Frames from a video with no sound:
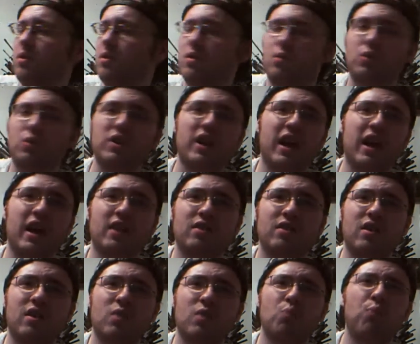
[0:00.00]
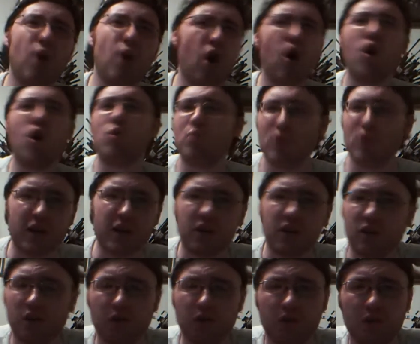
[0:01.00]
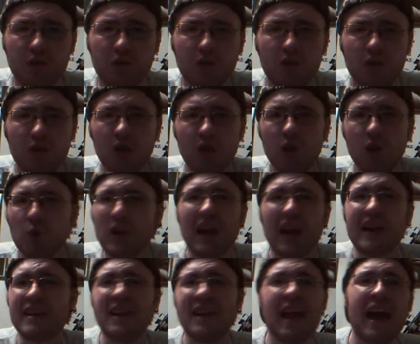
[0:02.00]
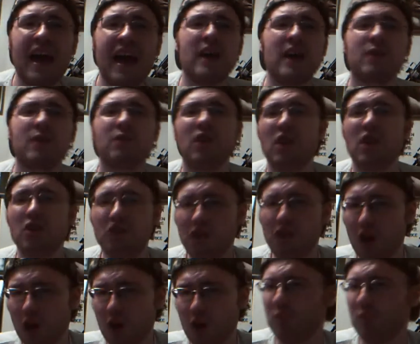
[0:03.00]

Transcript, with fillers: We got, ball breakers. We got knives, sharp